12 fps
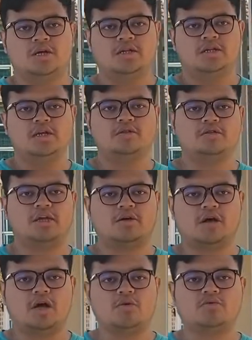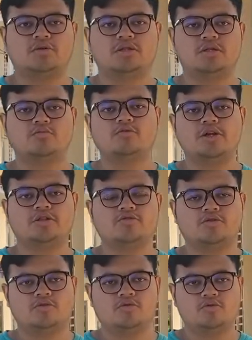Next step, I will simulate to
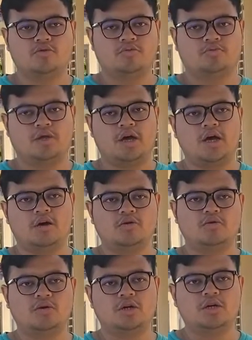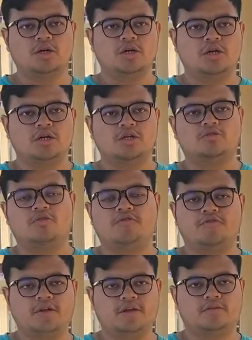you how to
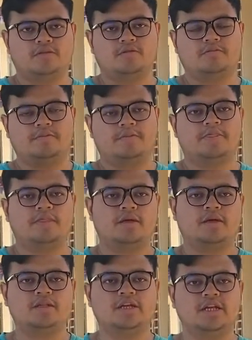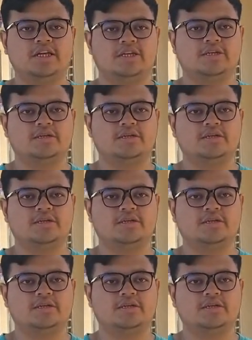fix the leak